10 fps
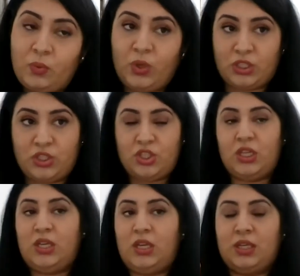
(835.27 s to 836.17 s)
when
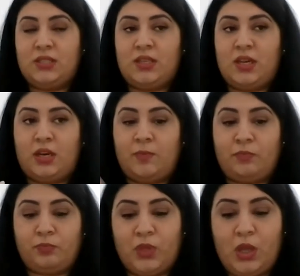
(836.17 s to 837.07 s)
she is
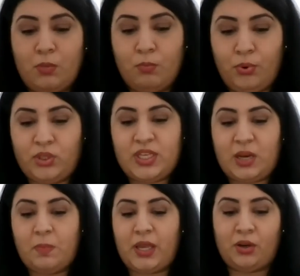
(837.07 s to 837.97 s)
brought
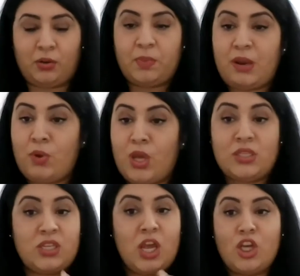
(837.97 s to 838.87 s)
up by her
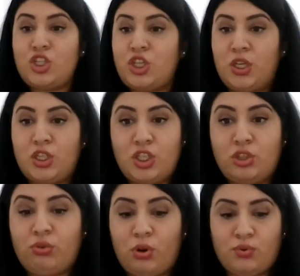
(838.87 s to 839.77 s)
parents, she
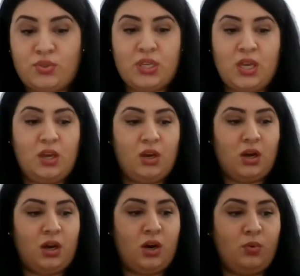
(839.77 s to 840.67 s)
grows
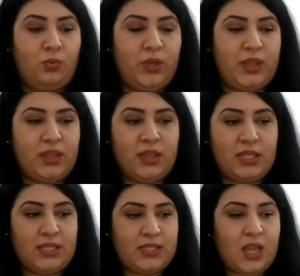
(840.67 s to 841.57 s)
with
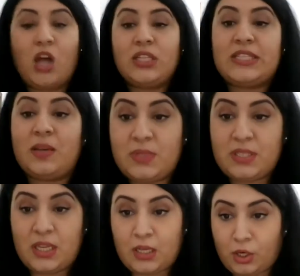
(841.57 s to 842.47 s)
this
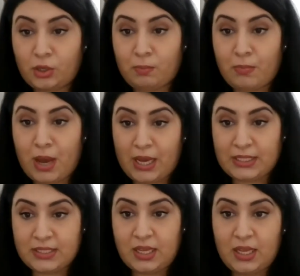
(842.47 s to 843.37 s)
concept in her mind